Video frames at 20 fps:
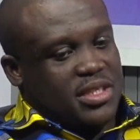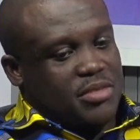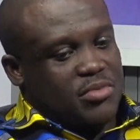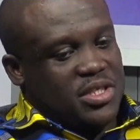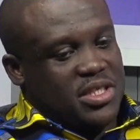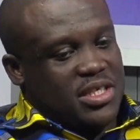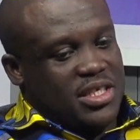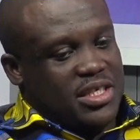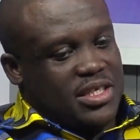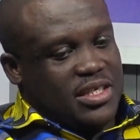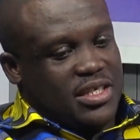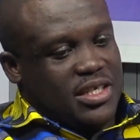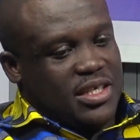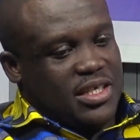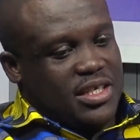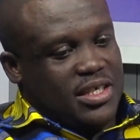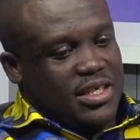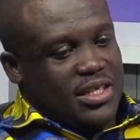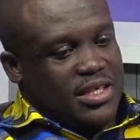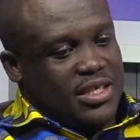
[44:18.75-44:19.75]
I mean, he
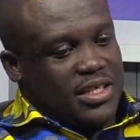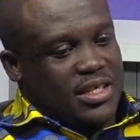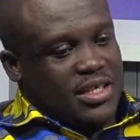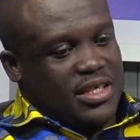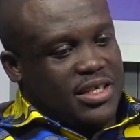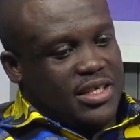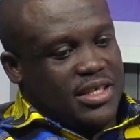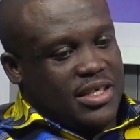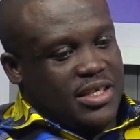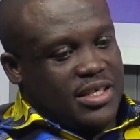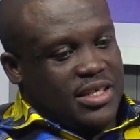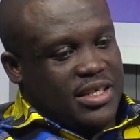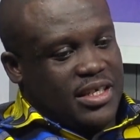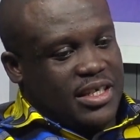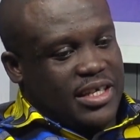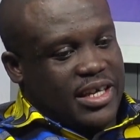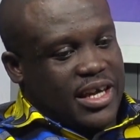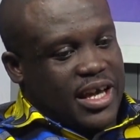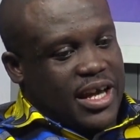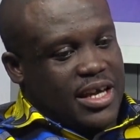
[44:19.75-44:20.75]
he he
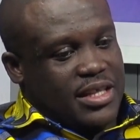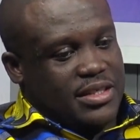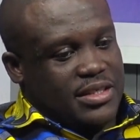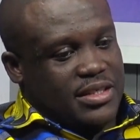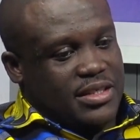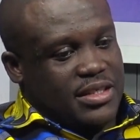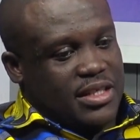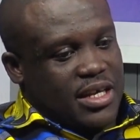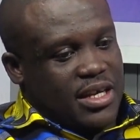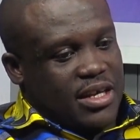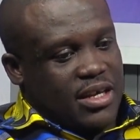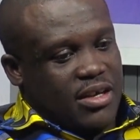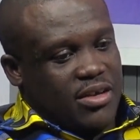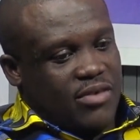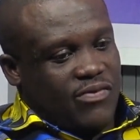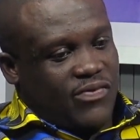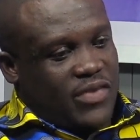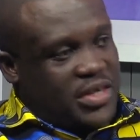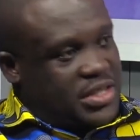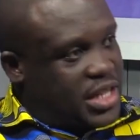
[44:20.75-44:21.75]
he has
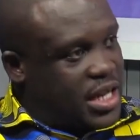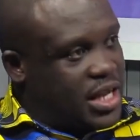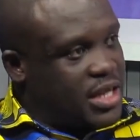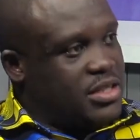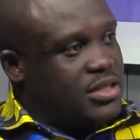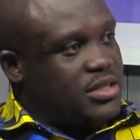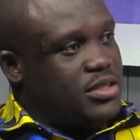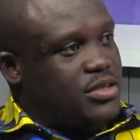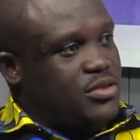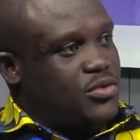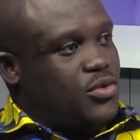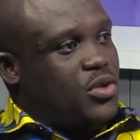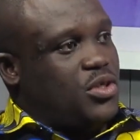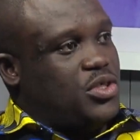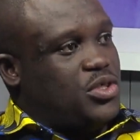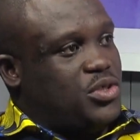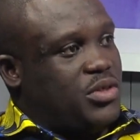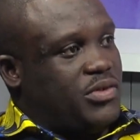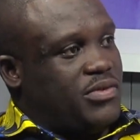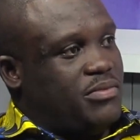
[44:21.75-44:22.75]
first-hand
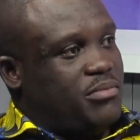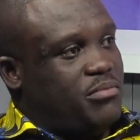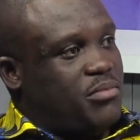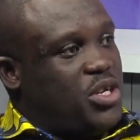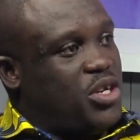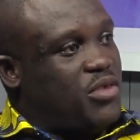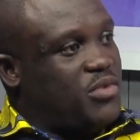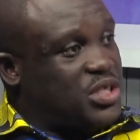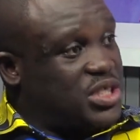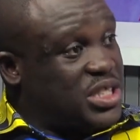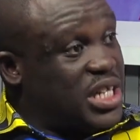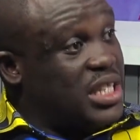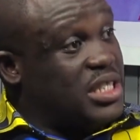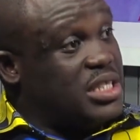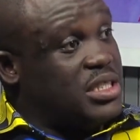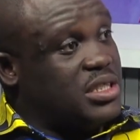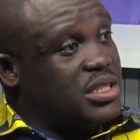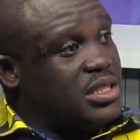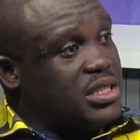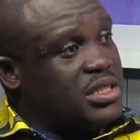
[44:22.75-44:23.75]
knowledge of many of the
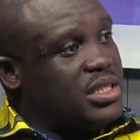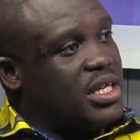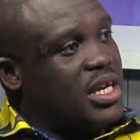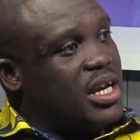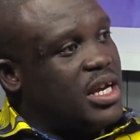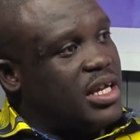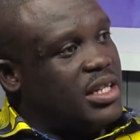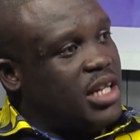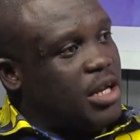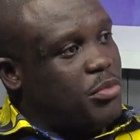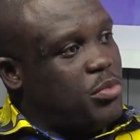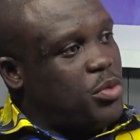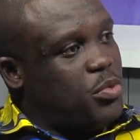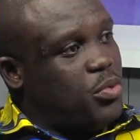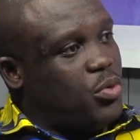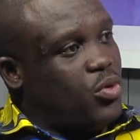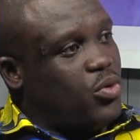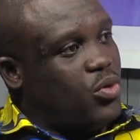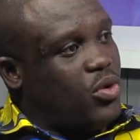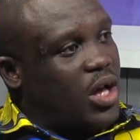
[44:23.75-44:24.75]
challenges that
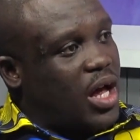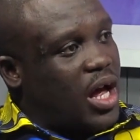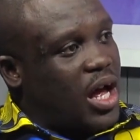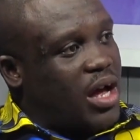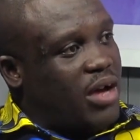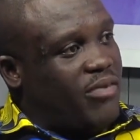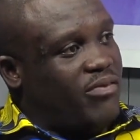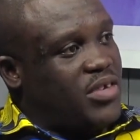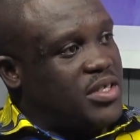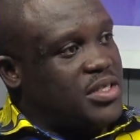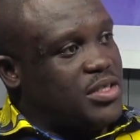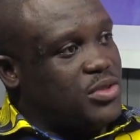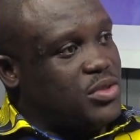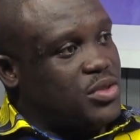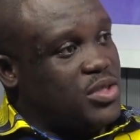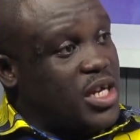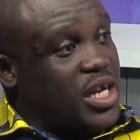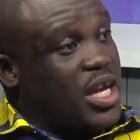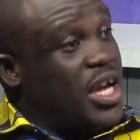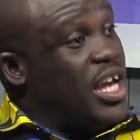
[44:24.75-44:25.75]
people are facing
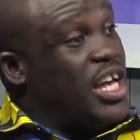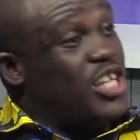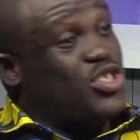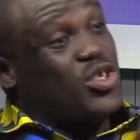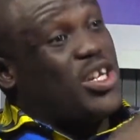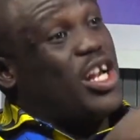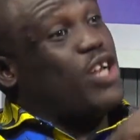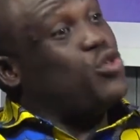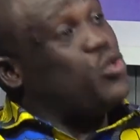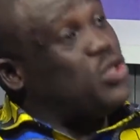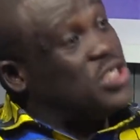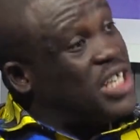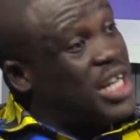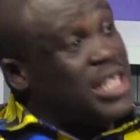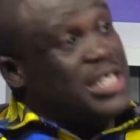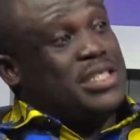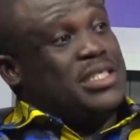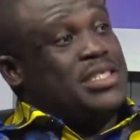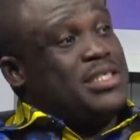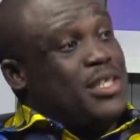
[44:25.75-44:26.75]
today. It's not that those
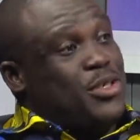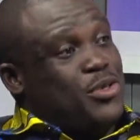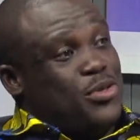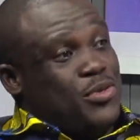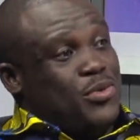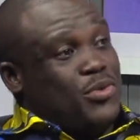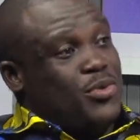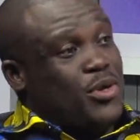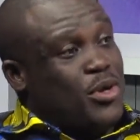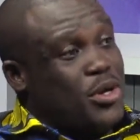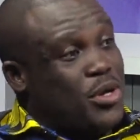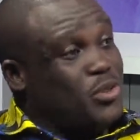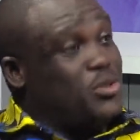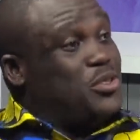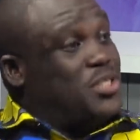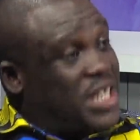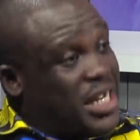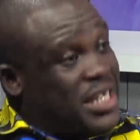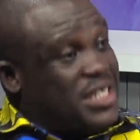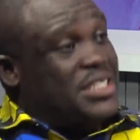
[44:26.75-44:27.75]
challenges are new.
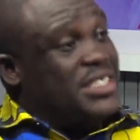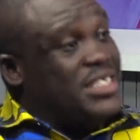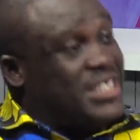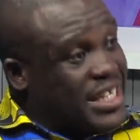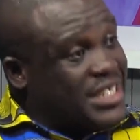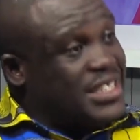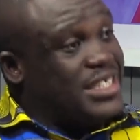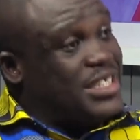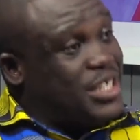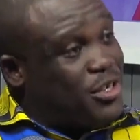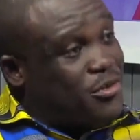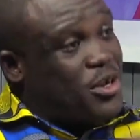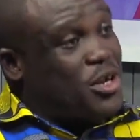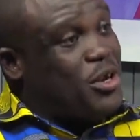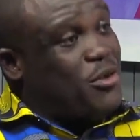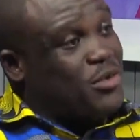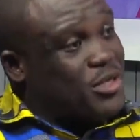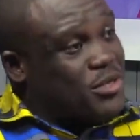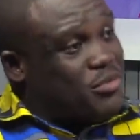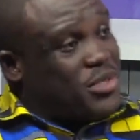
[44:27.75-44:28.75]
Those challenges existed when
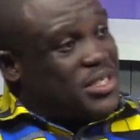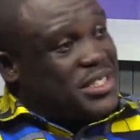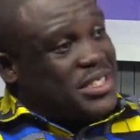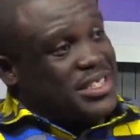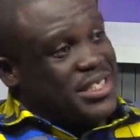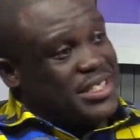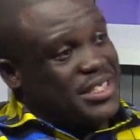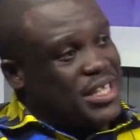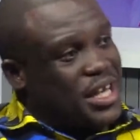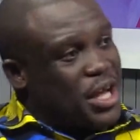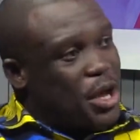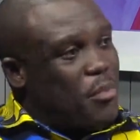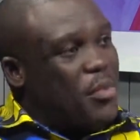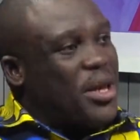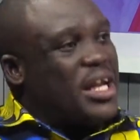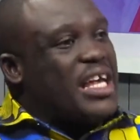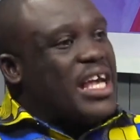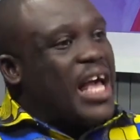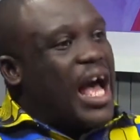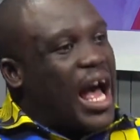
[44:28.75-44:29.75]
he was president, mm.
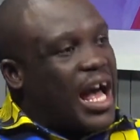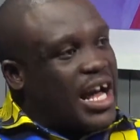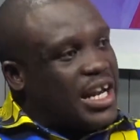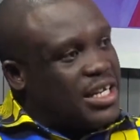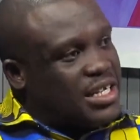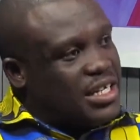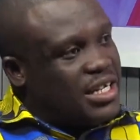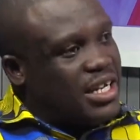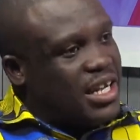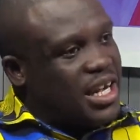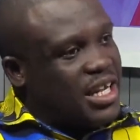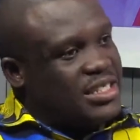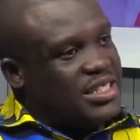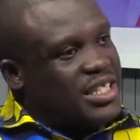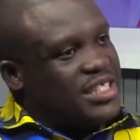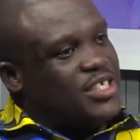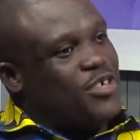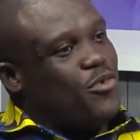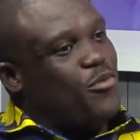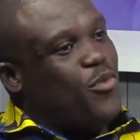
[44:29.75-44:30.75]
but he had a
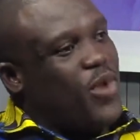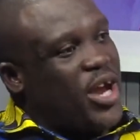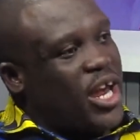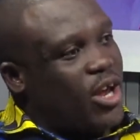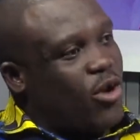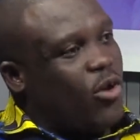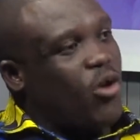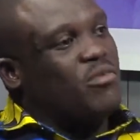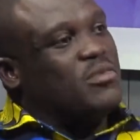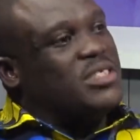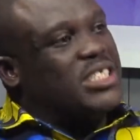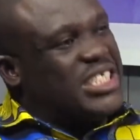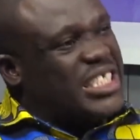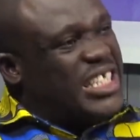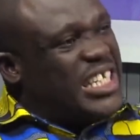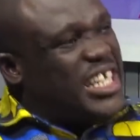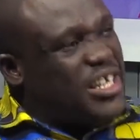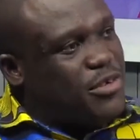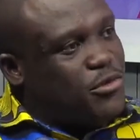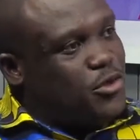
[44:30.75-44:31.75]
certain way of
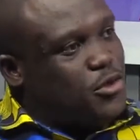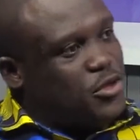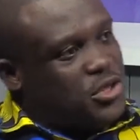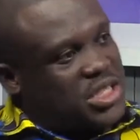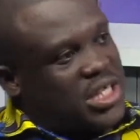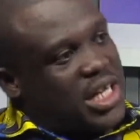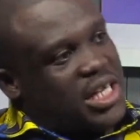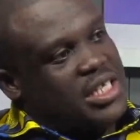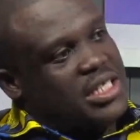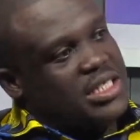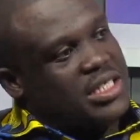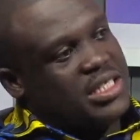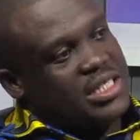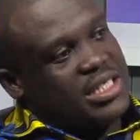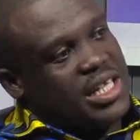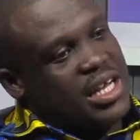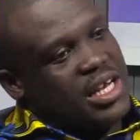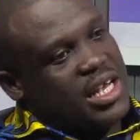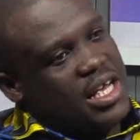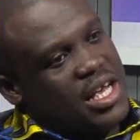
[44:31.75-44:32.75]
dealing with those challenges
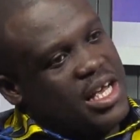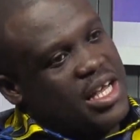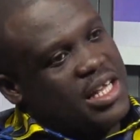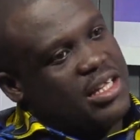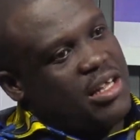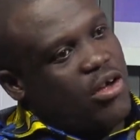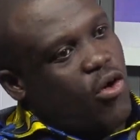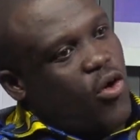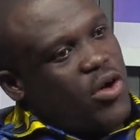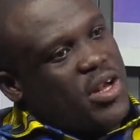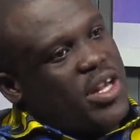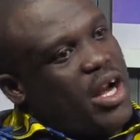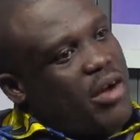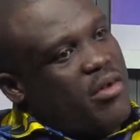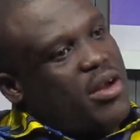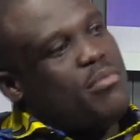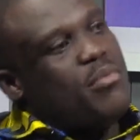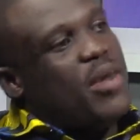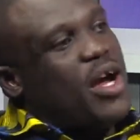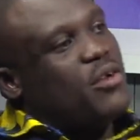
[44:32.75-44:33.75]
that the
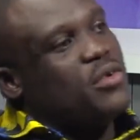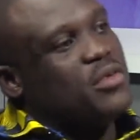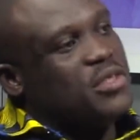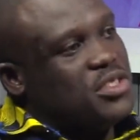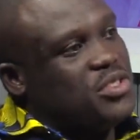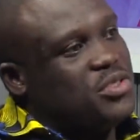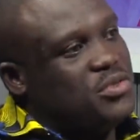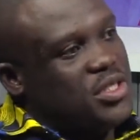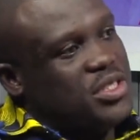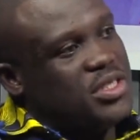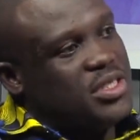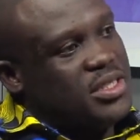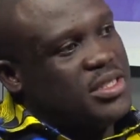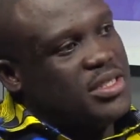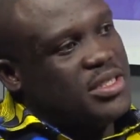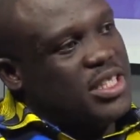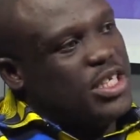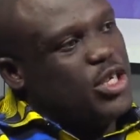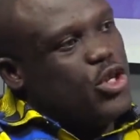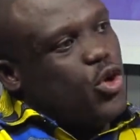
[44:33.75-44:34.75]
ordinary man on the
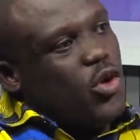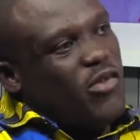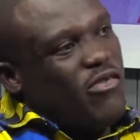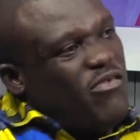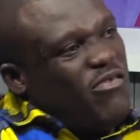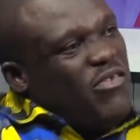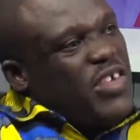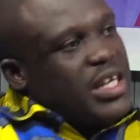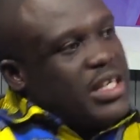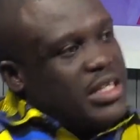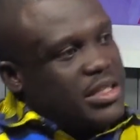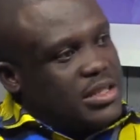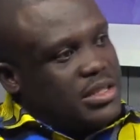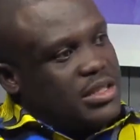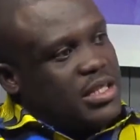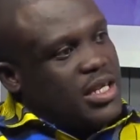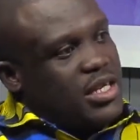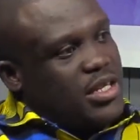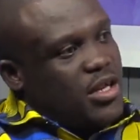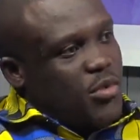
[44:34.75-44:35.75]
streets did not feel
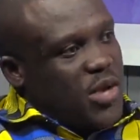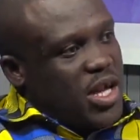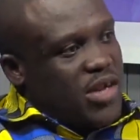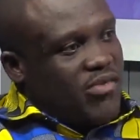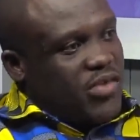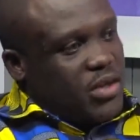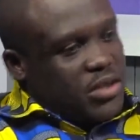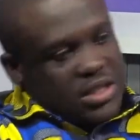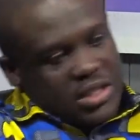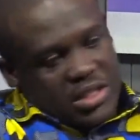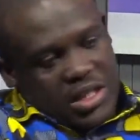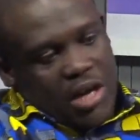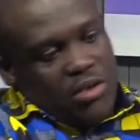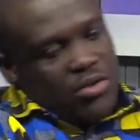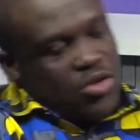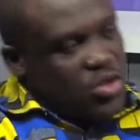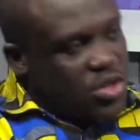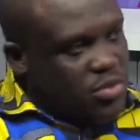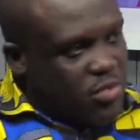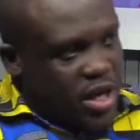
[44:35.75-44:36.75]
it the way he felt it.
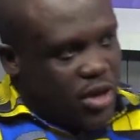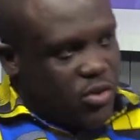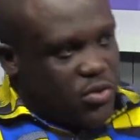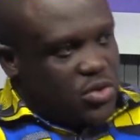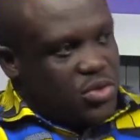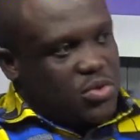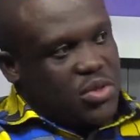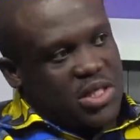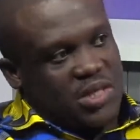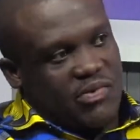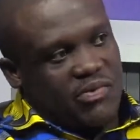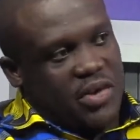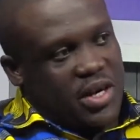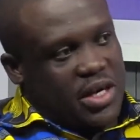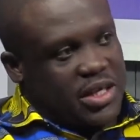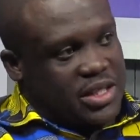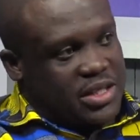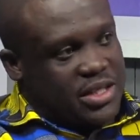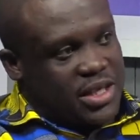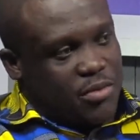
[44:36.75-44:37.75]
I'll use my constituency for
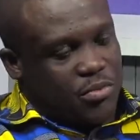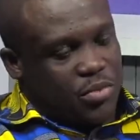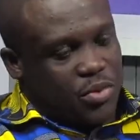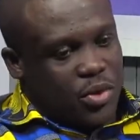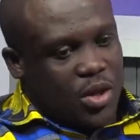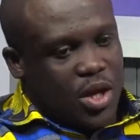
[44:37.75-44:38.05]
an example.